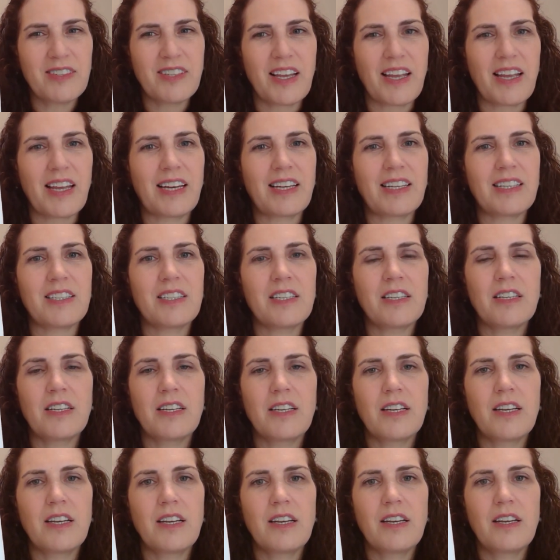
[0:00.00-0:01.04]
And
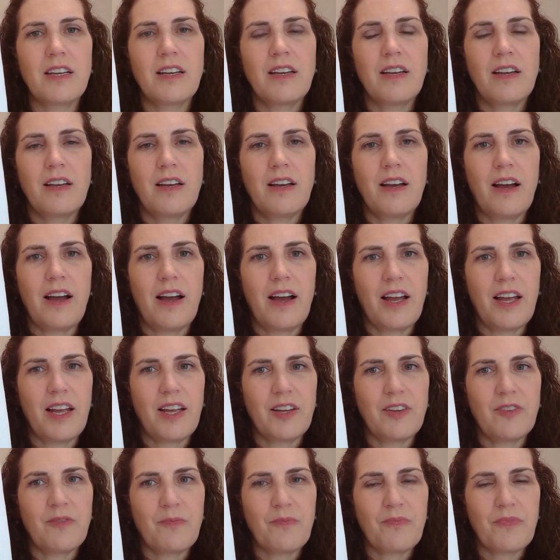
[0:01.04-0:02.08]

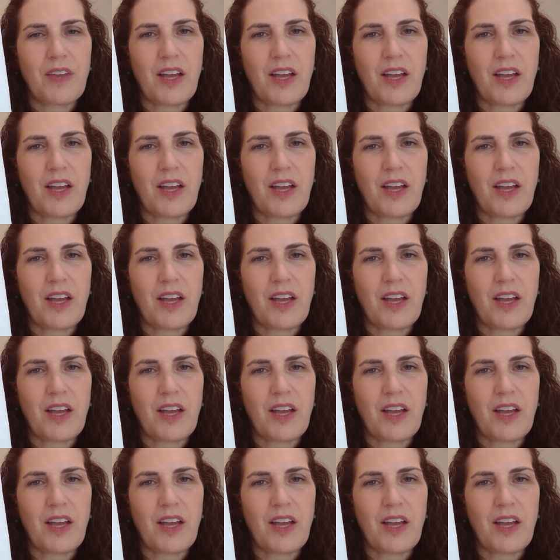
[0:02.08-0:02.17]
I